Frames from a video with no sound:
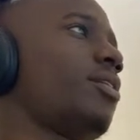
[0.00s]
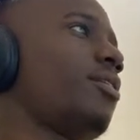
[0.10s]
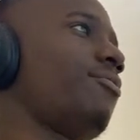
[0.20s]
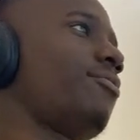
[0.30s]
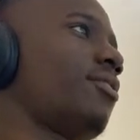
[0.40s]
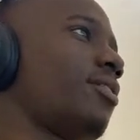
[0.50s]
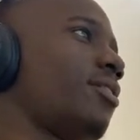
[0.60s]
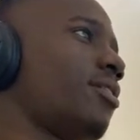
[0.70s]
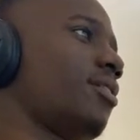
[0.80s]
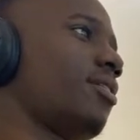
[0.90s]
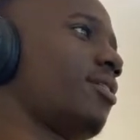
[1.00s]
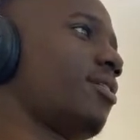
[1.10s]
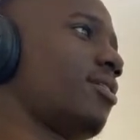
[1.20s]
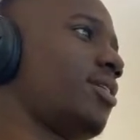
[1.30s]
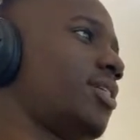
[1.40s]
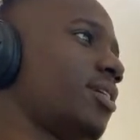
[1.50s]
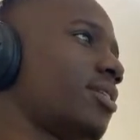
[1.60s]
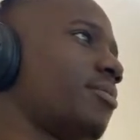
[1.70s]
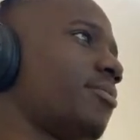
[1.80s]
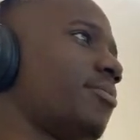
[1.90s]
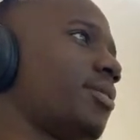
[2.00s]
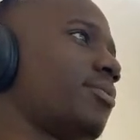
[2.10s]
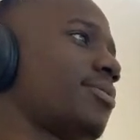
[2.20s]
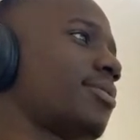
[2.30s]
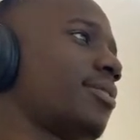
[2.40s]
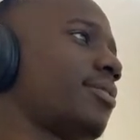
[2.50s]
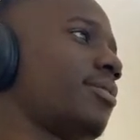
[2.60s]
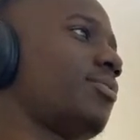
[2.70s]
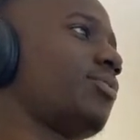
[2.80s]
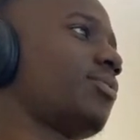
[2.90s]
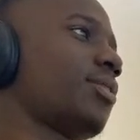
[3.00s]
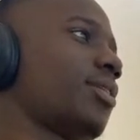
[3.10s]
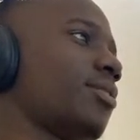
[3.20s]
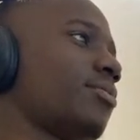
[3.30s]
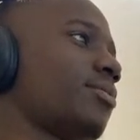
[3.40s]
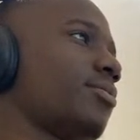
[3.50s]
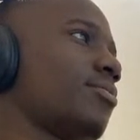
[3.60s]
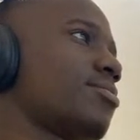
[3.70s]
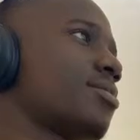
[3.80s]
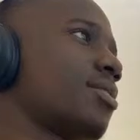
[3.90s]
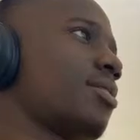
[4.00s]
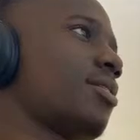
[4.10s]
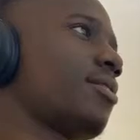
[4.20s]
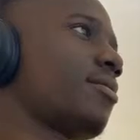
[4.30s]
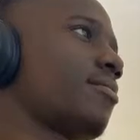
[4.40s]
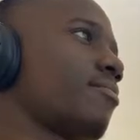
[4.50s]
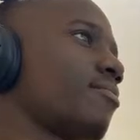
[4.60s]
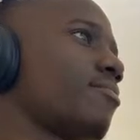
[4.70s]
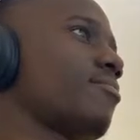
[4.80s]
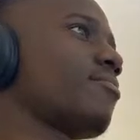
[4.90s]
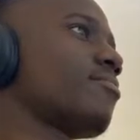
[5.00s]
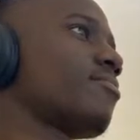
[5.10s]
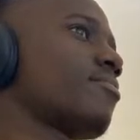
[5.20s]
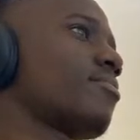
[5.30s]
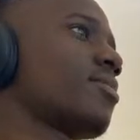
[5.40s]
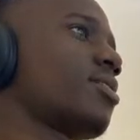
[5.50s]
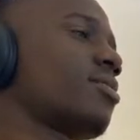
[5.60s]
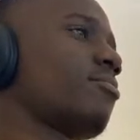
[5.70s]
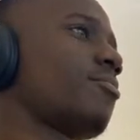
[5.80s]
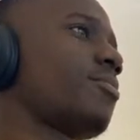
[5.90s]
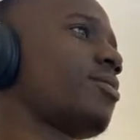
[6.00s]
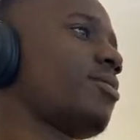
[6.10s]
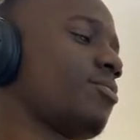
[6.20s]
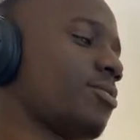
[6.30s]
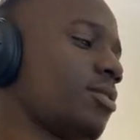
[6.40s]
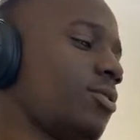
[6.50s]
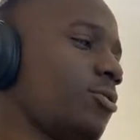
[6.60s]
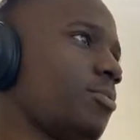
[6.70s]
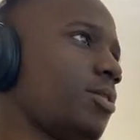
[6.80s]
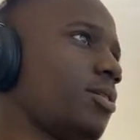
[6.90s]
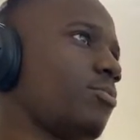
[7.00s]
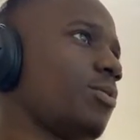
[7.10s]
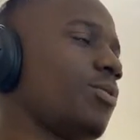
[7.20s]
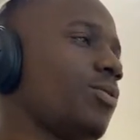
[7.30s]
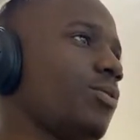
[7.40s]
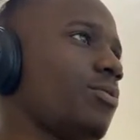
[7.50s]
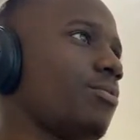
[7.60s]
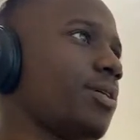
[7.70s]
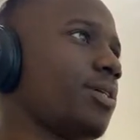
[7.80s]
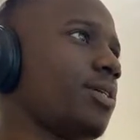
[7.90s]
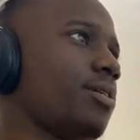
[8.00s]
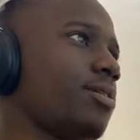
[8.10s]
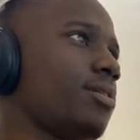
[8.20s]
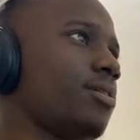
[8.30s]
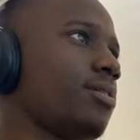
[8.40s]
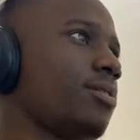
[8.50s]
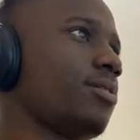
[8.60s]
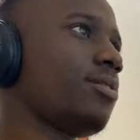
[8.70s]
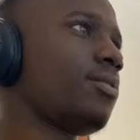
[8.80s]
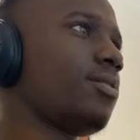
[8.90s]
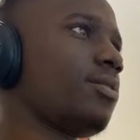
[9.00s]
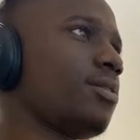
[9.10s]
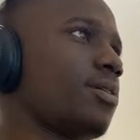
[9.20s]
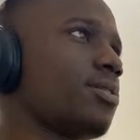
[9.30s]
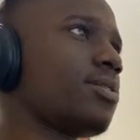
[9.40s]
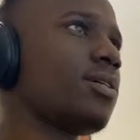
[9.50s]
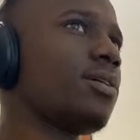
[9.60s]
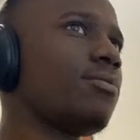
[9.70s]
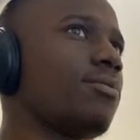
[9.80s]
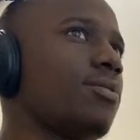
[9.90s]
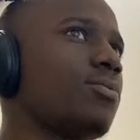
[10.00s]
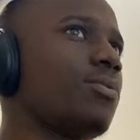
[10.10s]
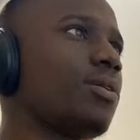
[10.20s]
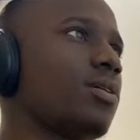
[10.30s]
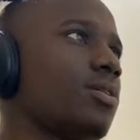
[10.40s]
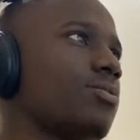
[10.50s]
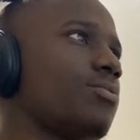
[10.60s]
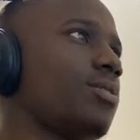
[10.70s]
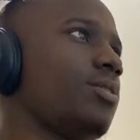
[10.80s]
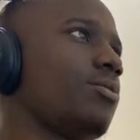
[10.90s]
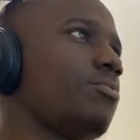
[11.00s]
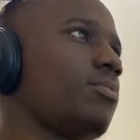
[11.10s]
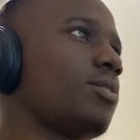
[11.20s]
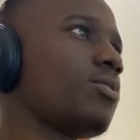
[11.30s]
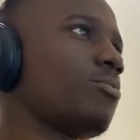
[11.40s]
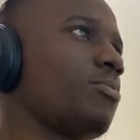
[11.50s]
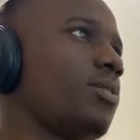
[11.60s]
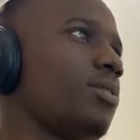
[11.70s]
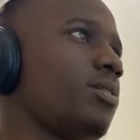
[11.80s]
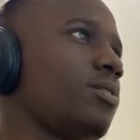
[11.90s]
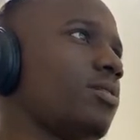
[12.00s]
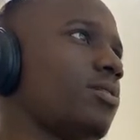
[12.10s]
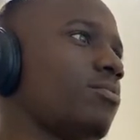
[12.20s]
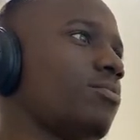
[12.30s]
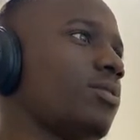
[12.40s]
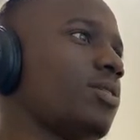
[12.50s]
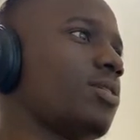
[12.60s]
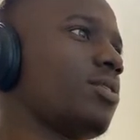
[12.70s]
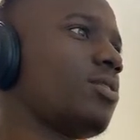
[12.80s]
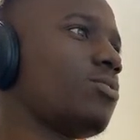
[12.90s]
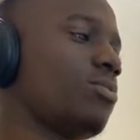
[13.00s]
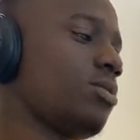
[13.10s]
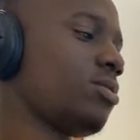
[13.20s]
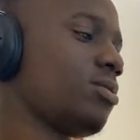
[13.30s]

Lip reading: Even just the moment it started, we took it out on Sunday. Just the moment Sunday opened, and when we go to the weekly, you can see how this week has really has opened. Wait, is it this one?